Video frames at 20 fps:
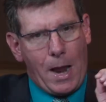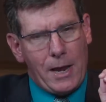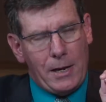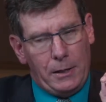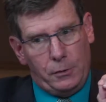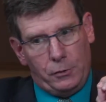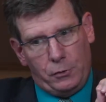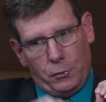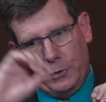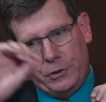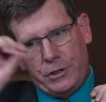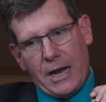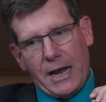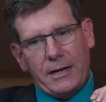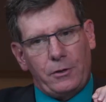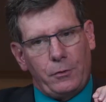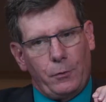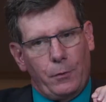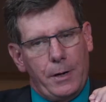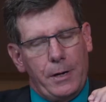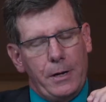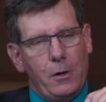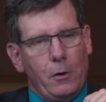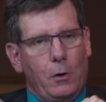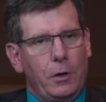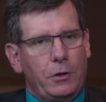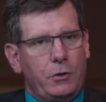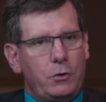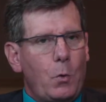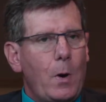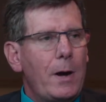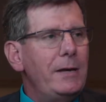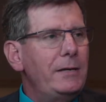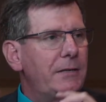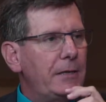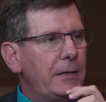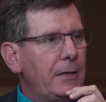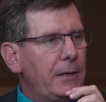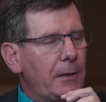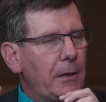trajectory or a
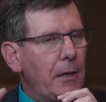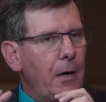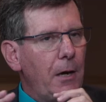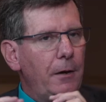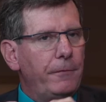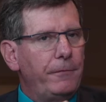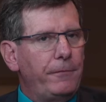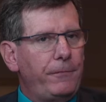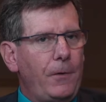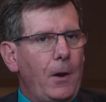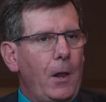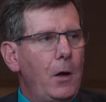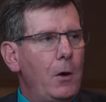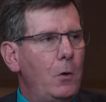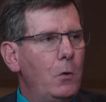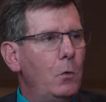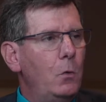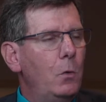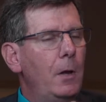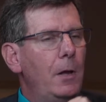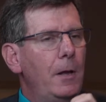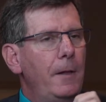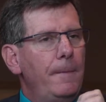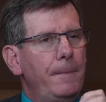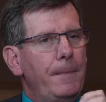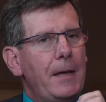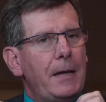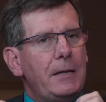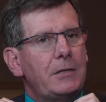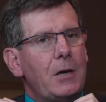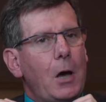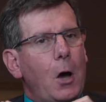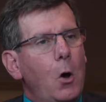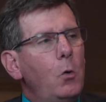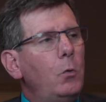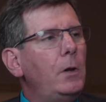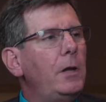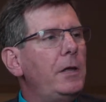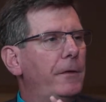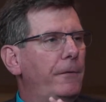tracing of flow that's
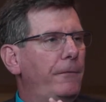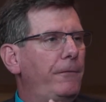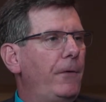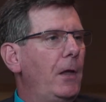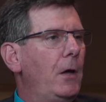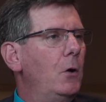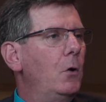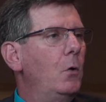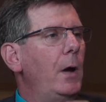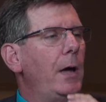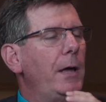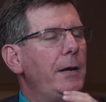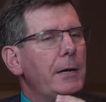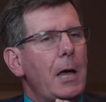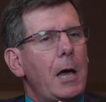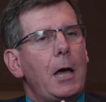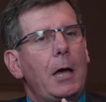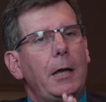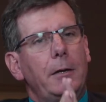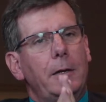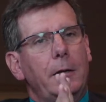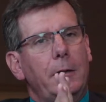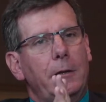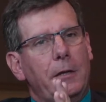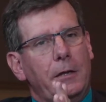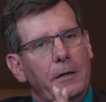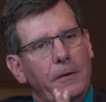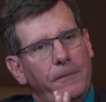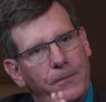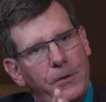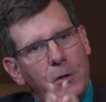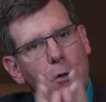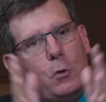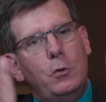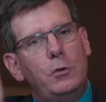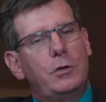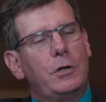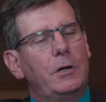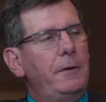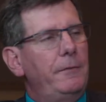only the flow and not the
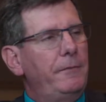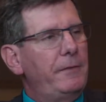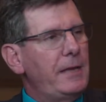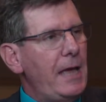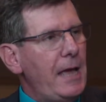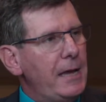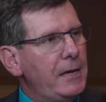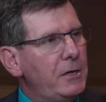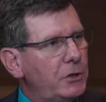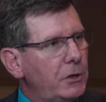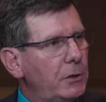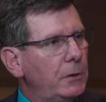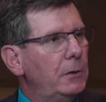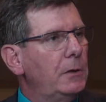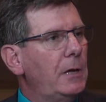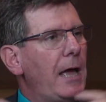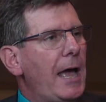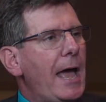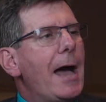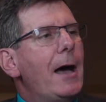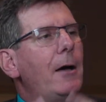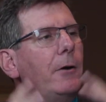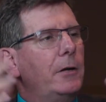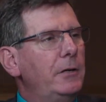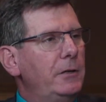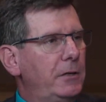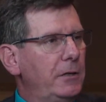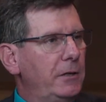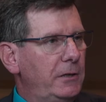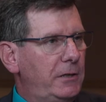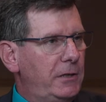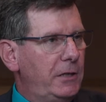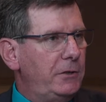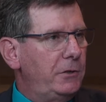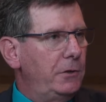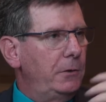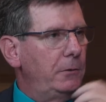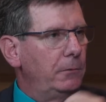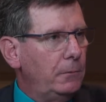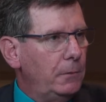diffusion of the agent out into the
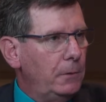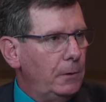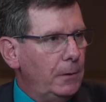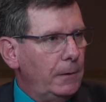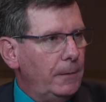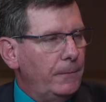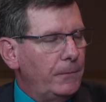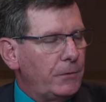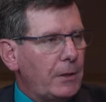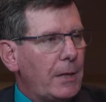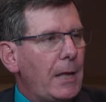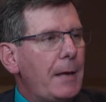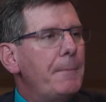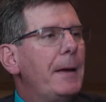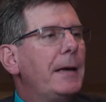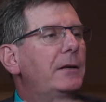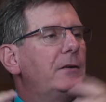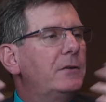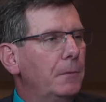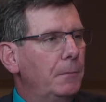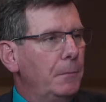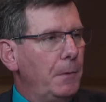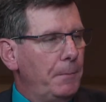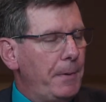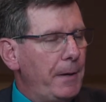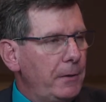tissue. So that makes them a bit